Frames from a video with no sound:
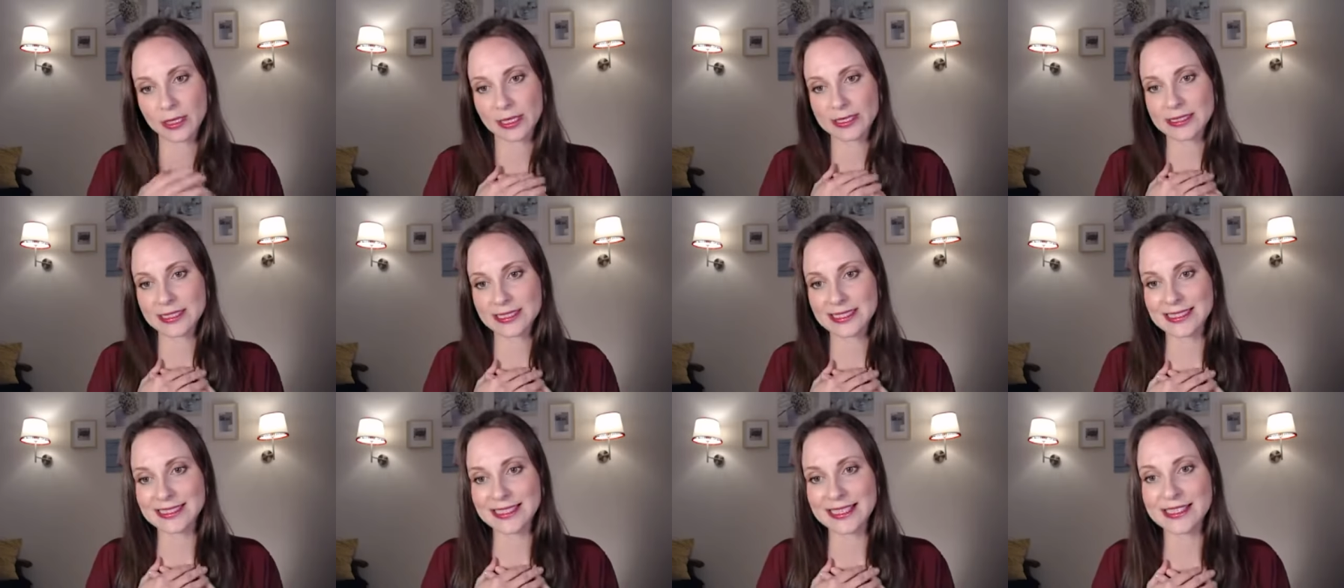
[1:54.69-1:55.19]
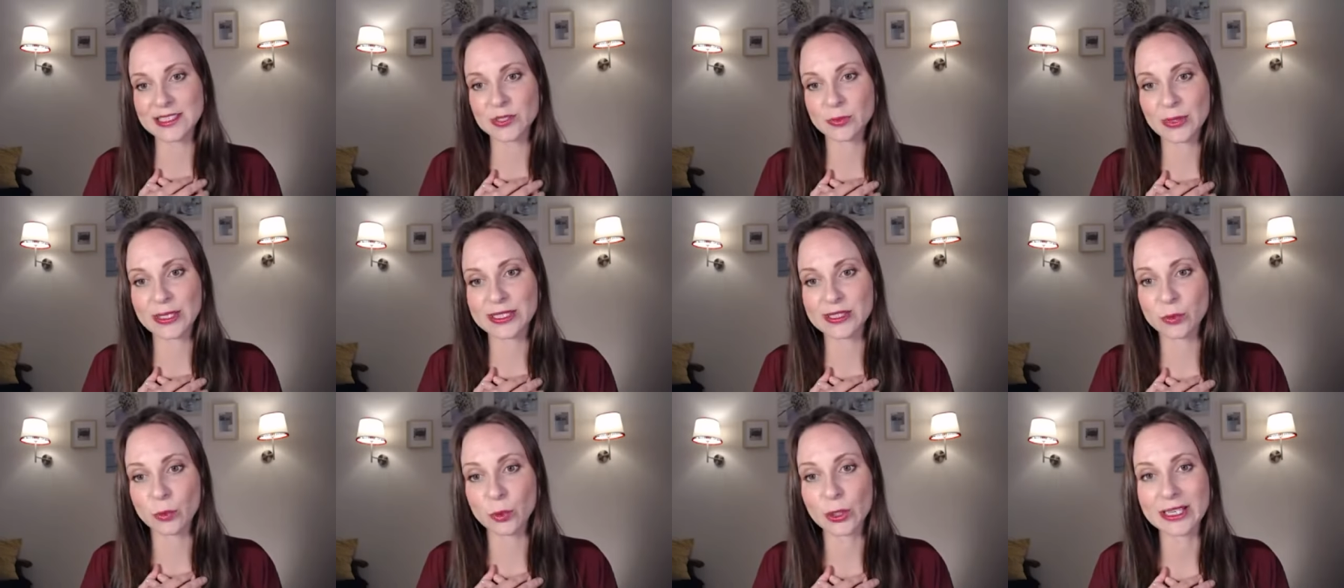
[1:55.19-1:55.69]
It's a 6
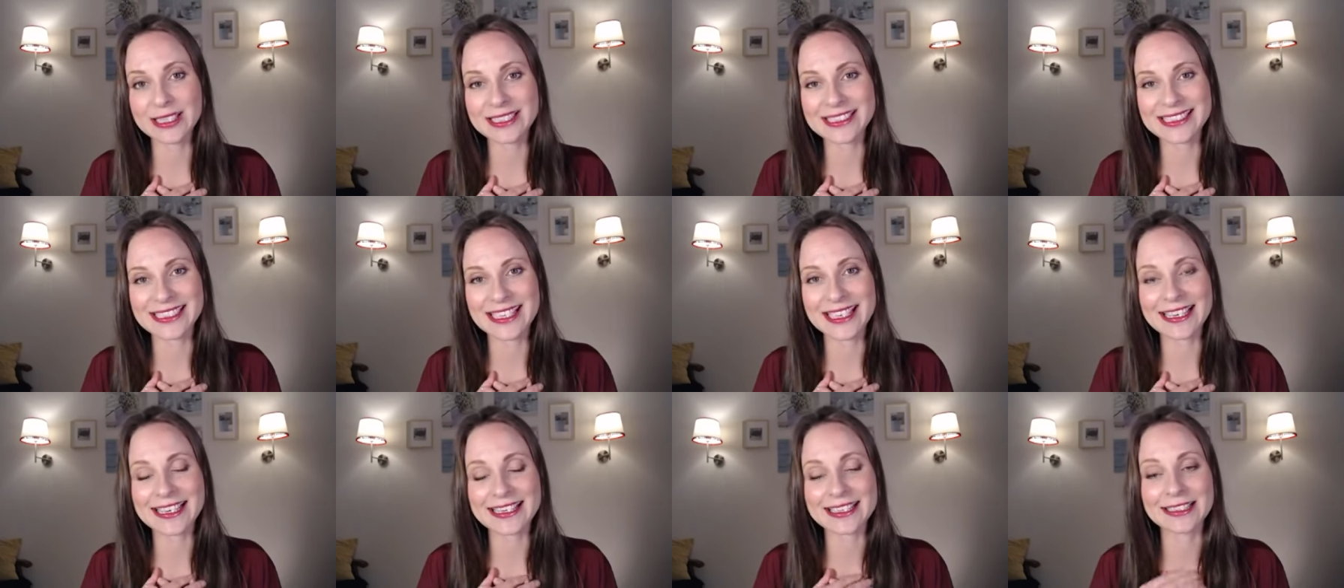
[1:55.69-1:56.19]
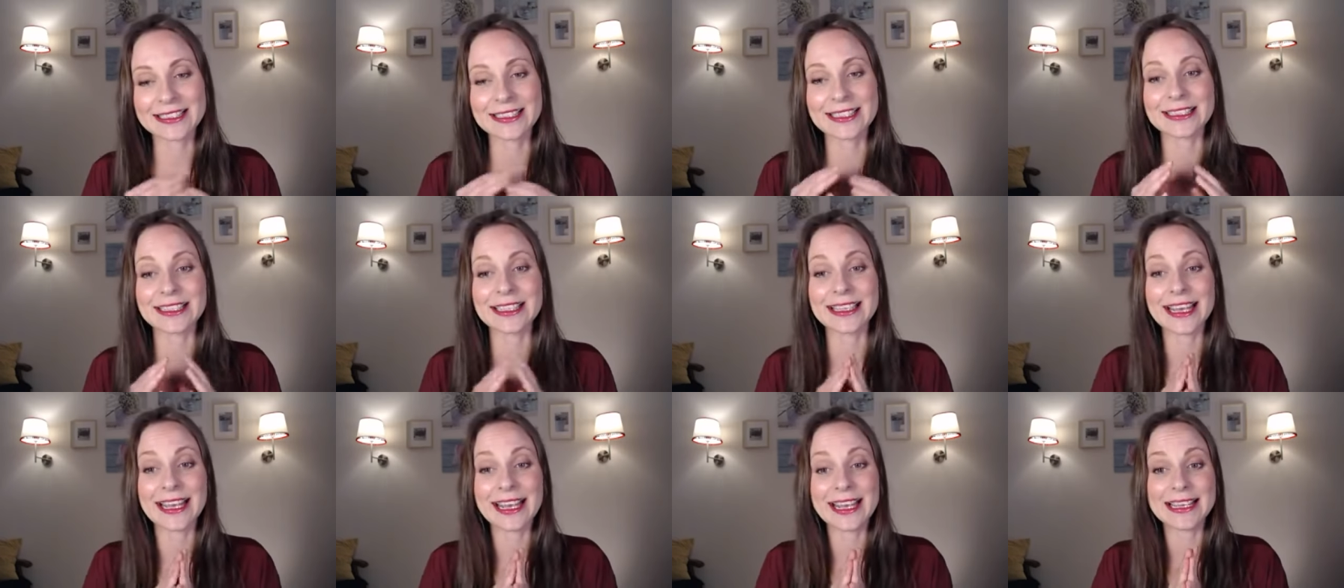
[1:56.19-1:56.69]
weeks work cycle
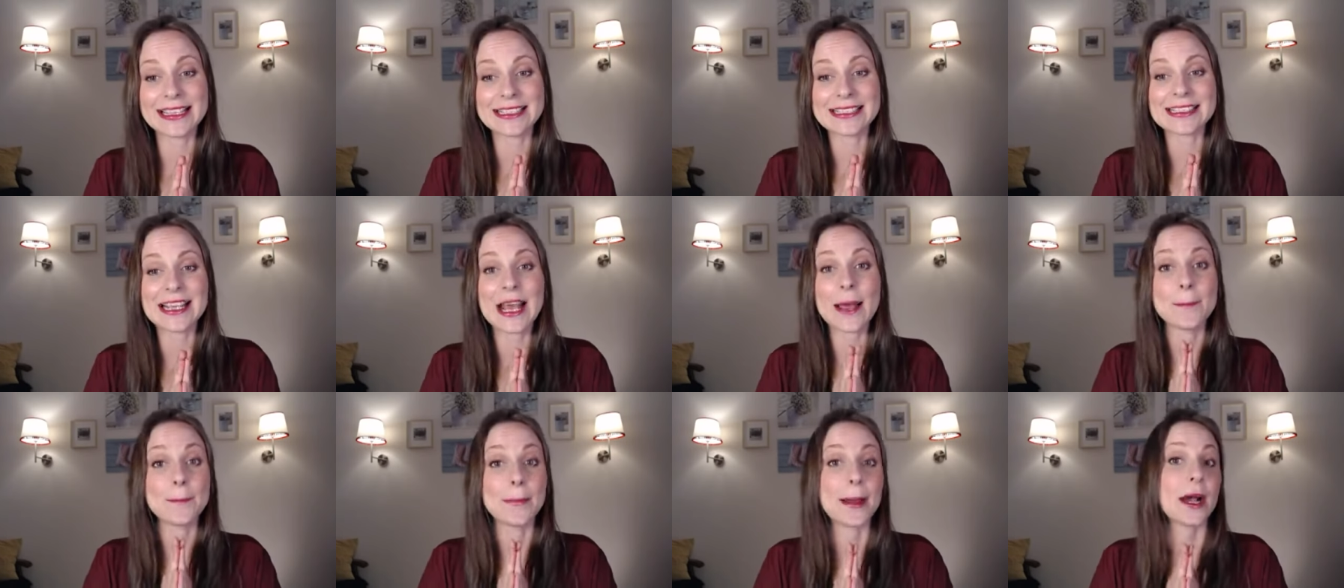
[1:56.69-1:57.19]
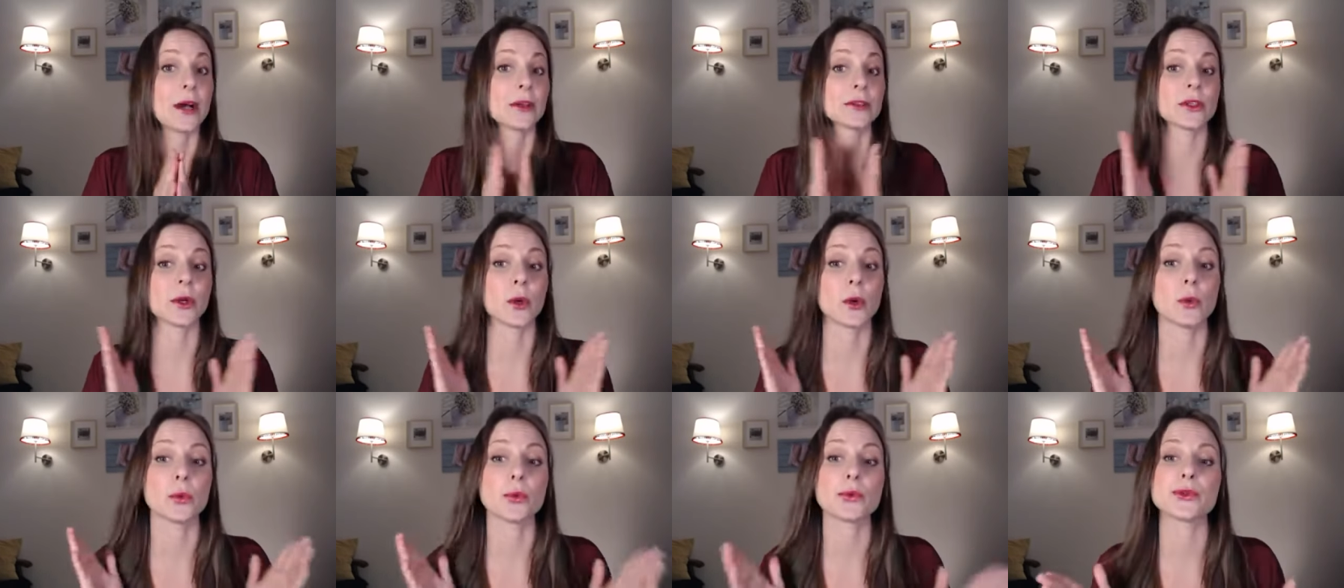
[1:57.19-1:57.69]
that is about
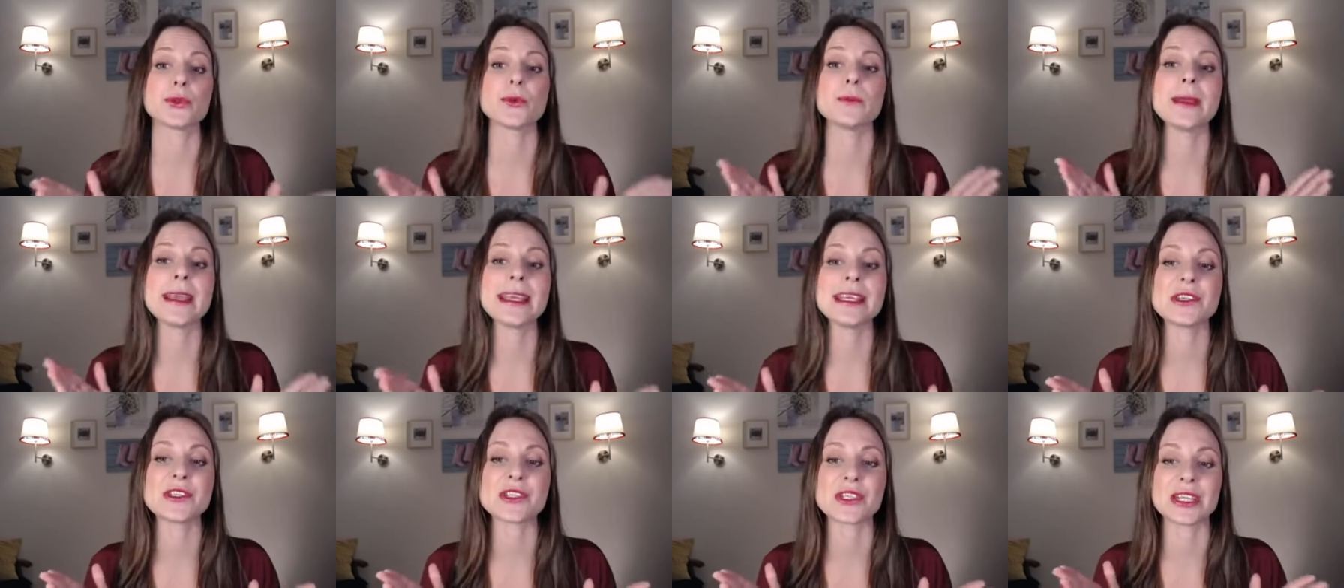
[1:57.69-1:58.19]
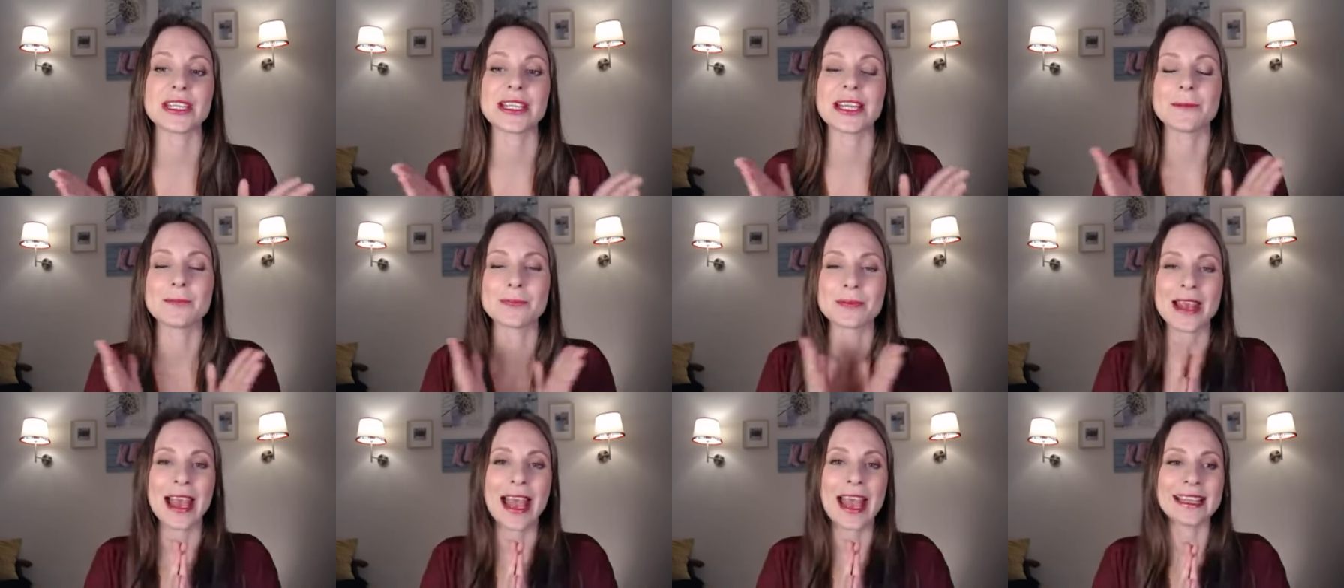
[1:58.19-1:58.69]
automation.
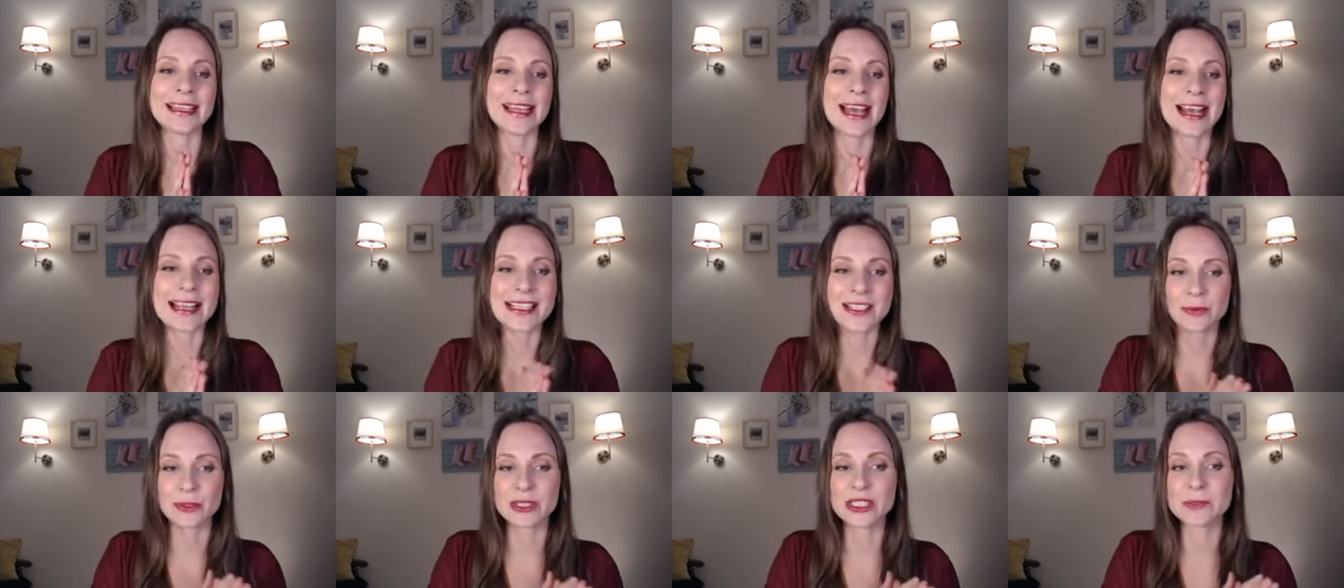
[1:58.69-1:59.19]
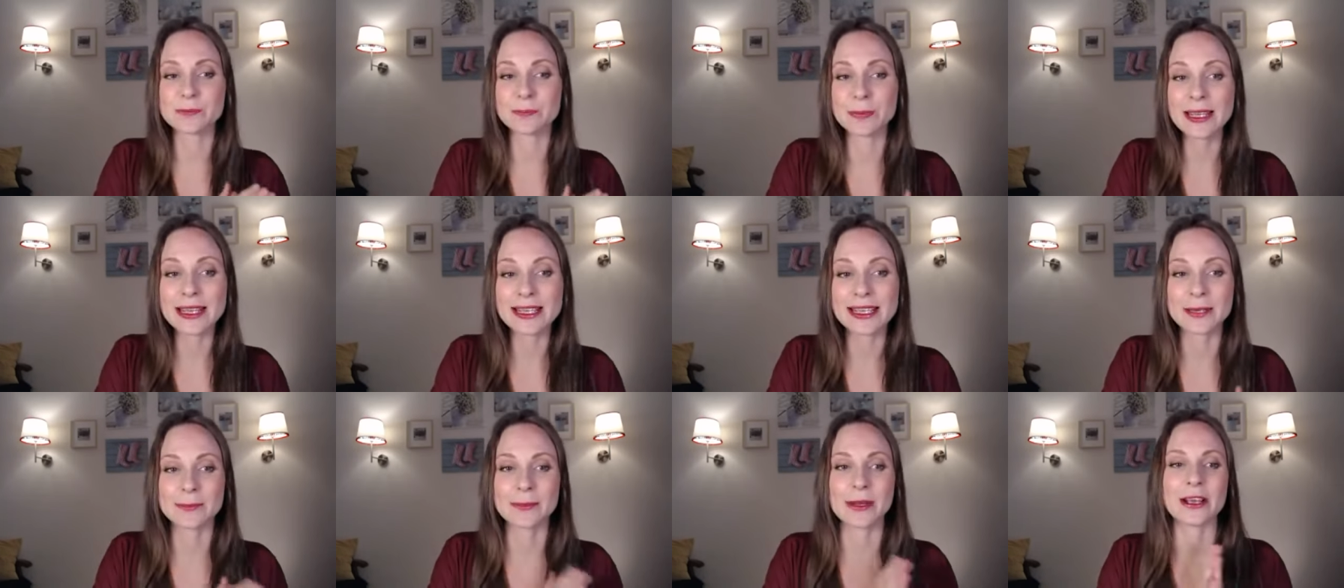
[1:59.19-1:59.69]
And as we
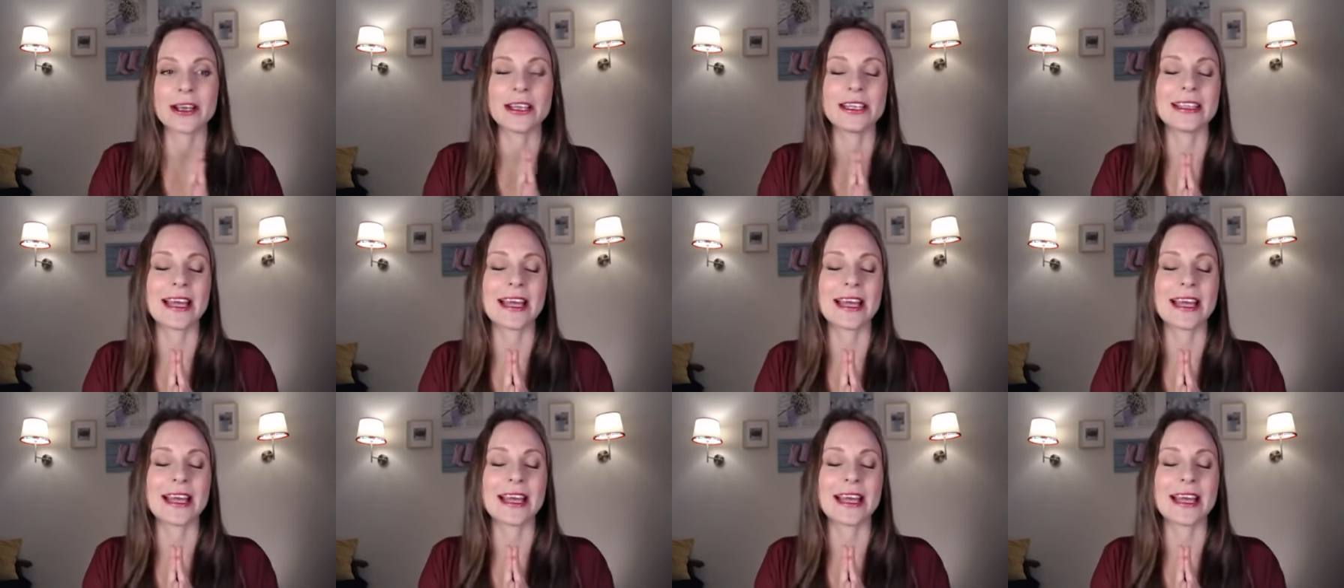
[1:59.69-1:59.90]
speak about it,